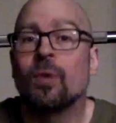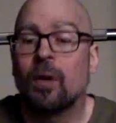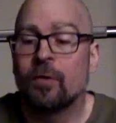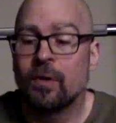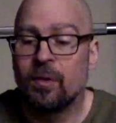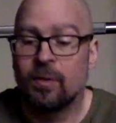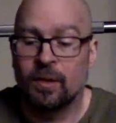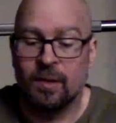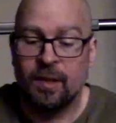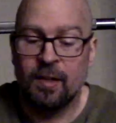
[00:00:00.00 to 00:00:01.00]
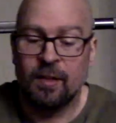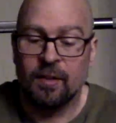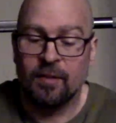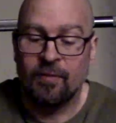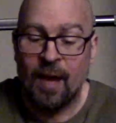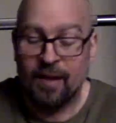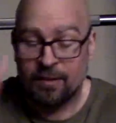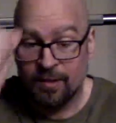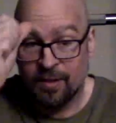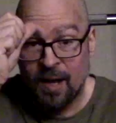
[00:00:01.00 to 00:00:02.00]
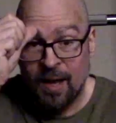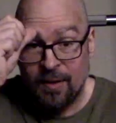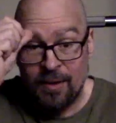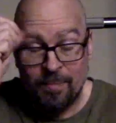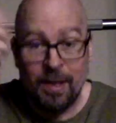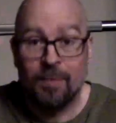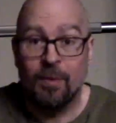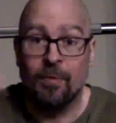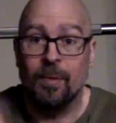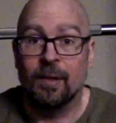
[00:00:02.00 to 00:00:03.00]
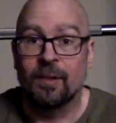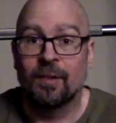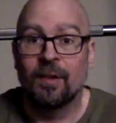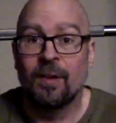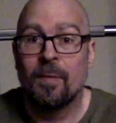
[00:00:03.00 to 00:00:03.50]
overuse in tendons faster than big movements.